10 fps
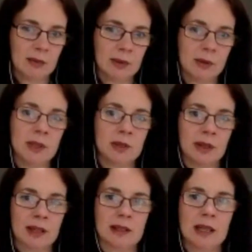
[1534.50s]
Guido
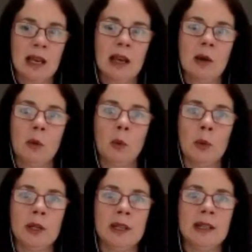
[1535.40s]
that we
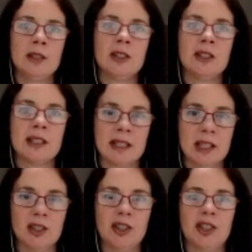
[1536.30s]
need to
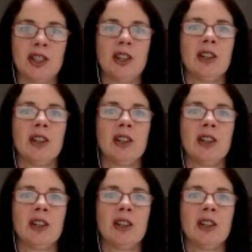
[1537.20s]
teach